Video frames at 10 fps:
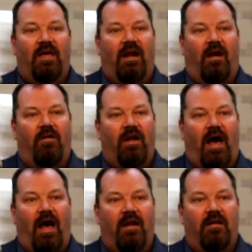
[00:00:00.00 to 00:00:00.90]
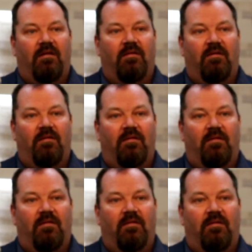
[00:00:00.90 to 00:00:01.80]
that are not
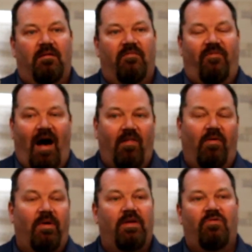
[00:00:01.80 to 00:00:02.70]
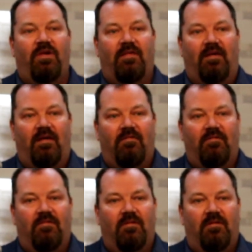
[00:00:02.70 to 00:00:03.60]
following
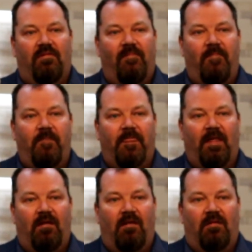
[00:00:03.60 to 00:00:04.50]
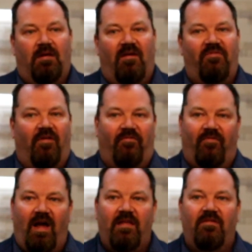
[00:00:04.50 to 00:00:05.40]
Jesus if you have
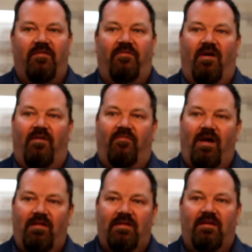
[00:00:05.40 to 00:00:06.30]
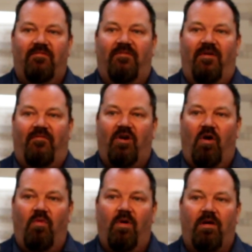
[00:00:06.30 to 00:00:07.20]
friends, if you have relatives, if you have
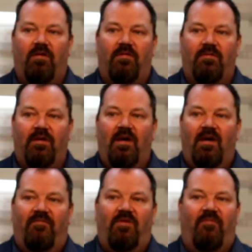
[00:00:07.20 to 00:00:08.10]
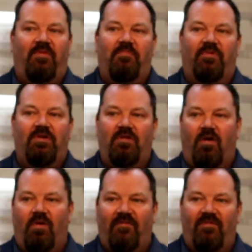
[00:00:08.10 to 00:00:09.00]
coworkers, if you have people you
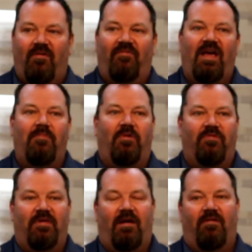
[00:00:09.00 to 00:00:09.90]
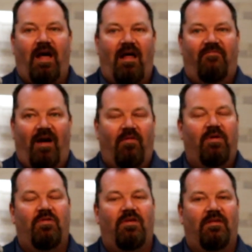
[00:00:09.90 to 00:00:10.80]
know, and if you have neighbors that are not
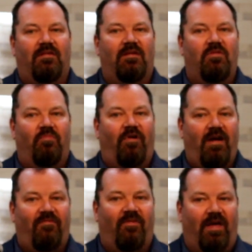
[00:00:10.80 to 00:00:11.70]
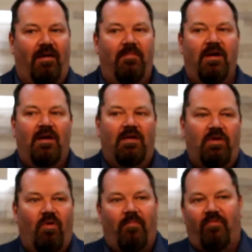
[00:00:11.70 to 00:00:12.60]
following Jesus and you pray for them,
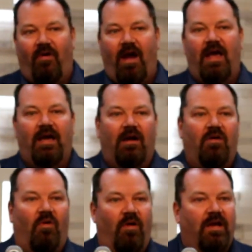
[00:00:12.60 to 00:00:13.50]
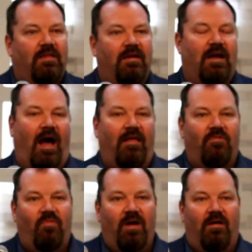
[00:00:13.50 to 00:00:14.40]
you are praying according to
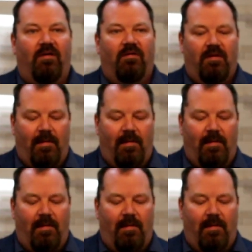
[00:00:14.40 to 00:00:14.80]
God's will.